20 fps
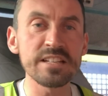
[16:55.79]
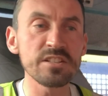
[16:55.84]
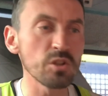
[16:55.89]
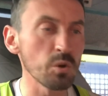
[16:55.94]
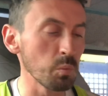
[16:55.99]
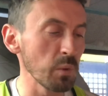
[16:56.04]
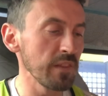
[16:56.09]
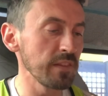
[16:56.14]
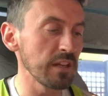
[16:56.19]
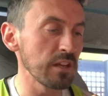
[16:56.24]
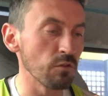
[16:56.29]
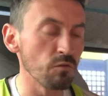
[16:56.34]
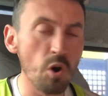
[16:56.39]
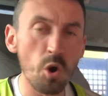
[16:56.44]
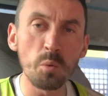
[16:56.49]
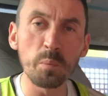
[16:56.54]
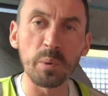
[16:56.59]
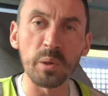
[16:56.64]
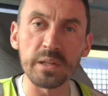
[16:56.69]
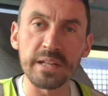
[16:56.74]
to win the
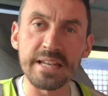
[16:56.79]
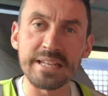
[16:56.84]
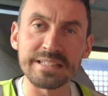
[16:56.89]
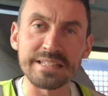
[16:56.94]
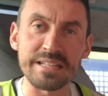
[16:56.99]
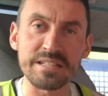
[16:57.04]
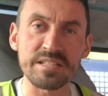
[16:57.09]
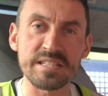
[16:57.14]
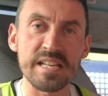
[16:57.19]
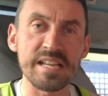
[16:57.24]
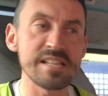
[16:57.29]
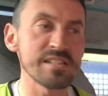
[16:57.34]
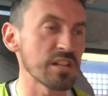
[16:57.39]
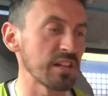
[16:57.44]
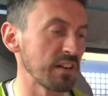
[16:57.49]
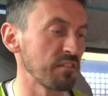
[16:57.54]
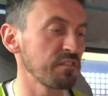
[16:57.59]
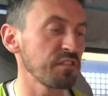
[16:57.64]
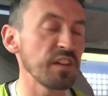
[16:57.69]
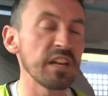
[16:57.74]
Europa League this season
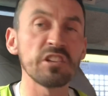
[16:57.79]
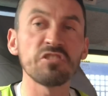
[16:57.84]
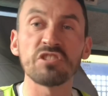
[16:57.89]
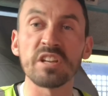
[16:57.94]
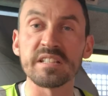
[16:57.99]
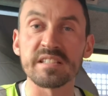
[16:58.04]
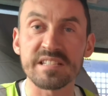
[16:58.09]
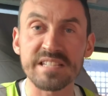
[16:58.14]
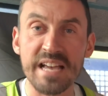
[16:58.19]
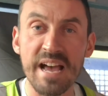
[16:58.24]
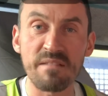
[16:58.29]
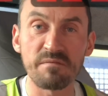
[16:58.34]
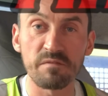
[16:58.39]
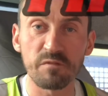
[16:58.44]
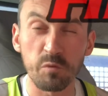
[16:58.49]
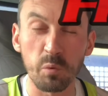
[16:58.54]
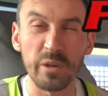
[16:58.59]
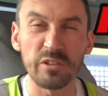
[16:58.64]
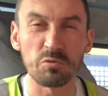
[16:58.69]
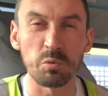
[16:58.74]
and finish in
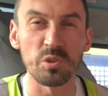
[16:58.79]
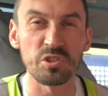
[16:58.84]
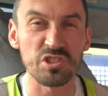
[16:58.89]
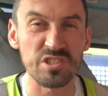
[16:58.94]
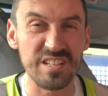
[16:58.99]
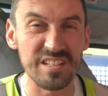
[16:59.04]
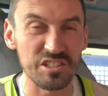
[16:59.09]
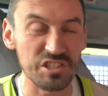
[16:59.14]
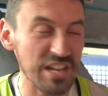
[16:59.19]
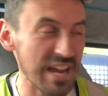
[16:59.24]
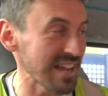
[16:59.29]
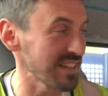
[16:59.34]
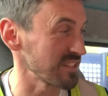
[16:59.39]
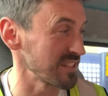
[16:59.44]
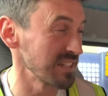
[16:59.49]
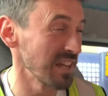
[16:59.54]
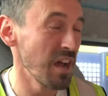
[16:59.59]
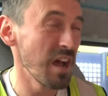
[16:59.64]
10th, which would suggest